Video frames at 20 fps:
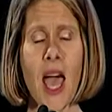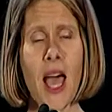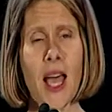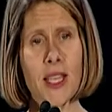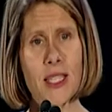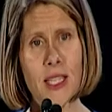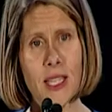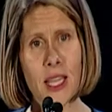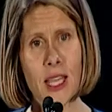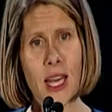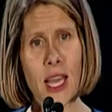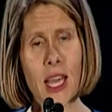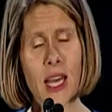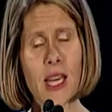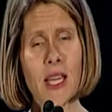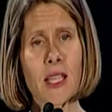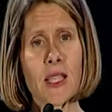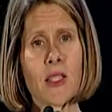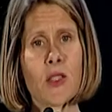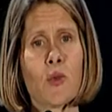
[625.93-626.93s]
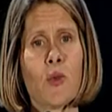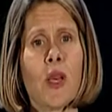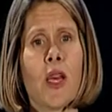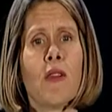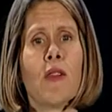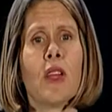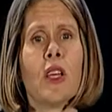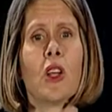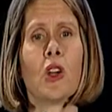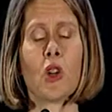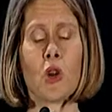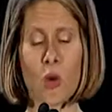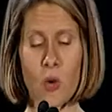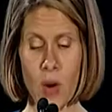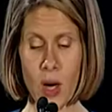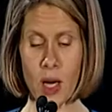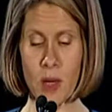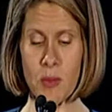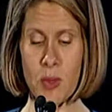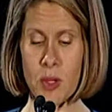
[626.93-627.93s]
As Canadians, we have an
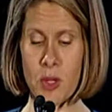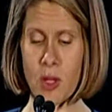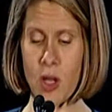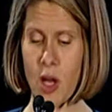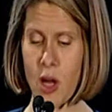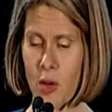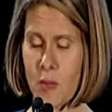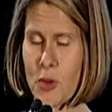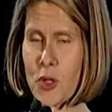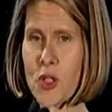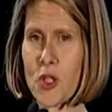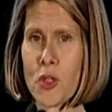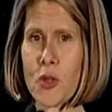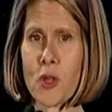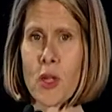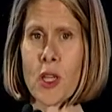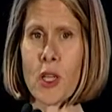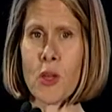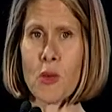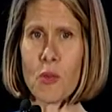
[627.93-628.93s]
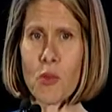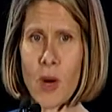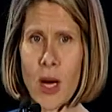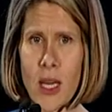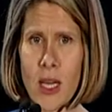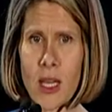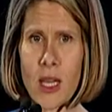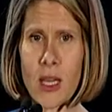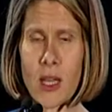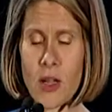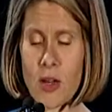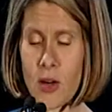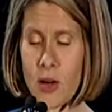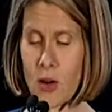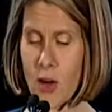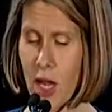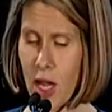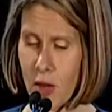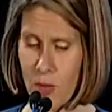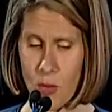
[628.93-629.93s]
incredible opportunity right
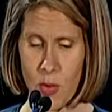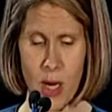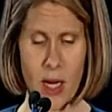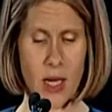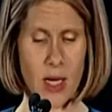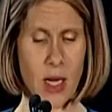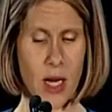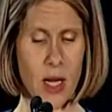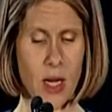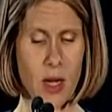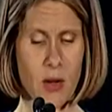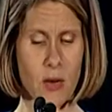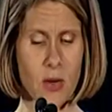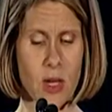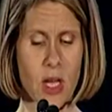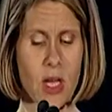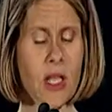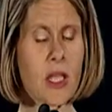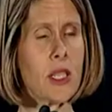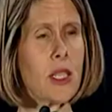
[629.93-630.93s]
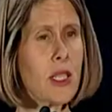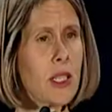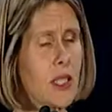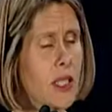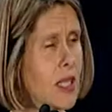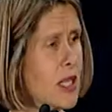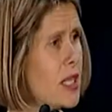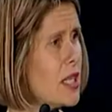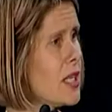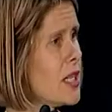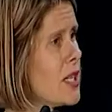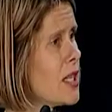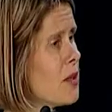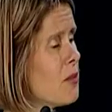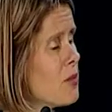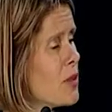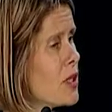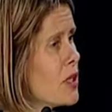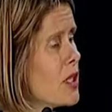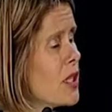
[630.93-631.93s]
here and right now to lead in
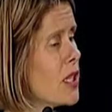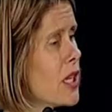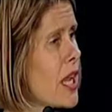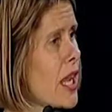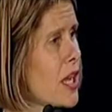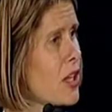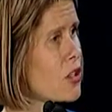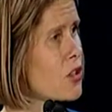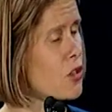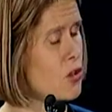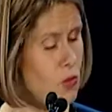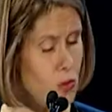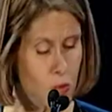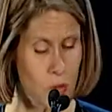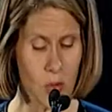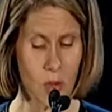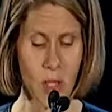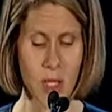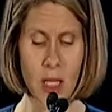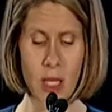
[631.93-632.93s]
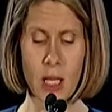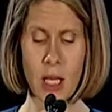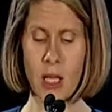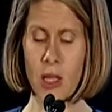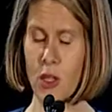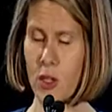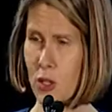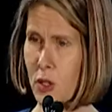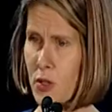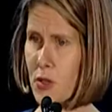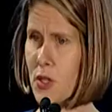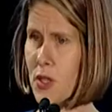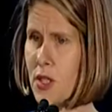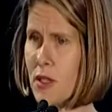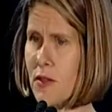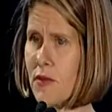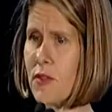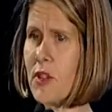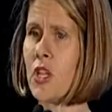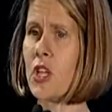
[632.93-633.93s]
building a truly
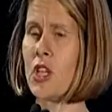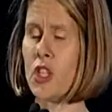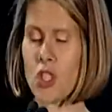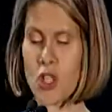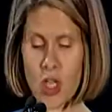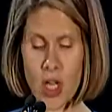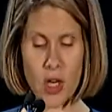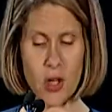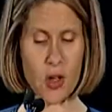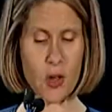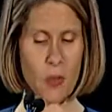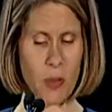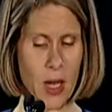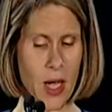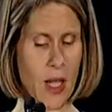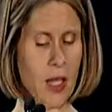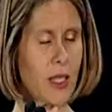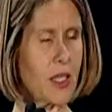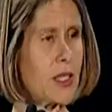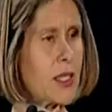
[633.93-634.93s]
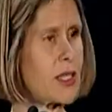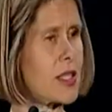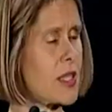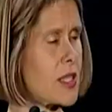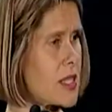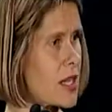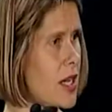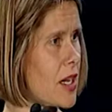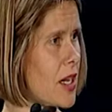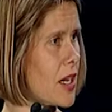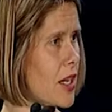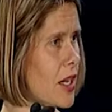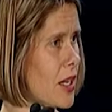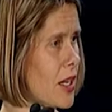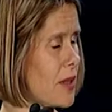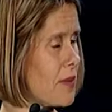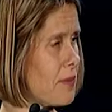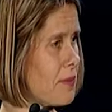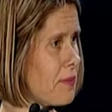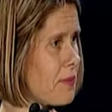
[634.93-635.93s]
inclusive, gender-balanced society.